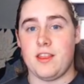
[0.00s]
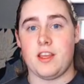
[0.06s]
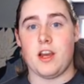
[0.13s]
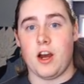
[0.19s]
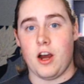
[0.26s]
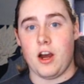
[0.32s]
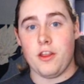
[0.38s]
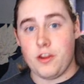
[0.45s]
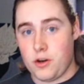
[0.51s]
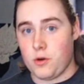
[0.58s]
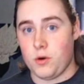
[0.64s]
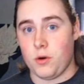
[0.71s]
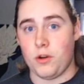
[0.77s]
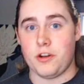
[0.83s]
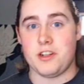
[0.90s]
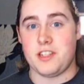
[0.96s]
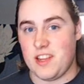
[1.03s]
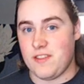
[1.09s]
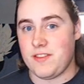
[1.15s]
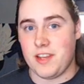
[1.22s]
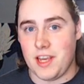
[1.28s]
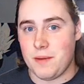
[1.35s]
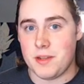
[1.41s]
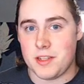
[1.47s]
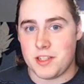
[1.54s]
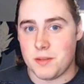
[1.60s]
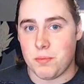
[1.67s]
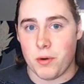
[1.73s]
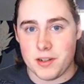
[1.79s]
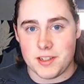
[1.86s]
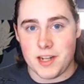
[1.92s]
and the other cooler is giving him a
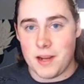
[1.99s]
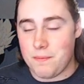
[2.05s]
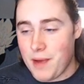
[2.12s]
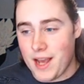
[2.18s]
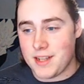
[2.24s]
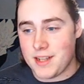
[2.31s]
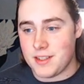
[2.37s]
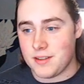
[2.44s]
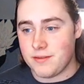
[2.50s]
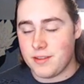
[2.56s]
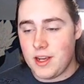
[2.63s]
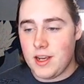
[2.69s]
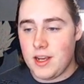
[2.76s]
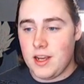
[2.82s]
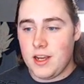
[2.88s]
support type passive.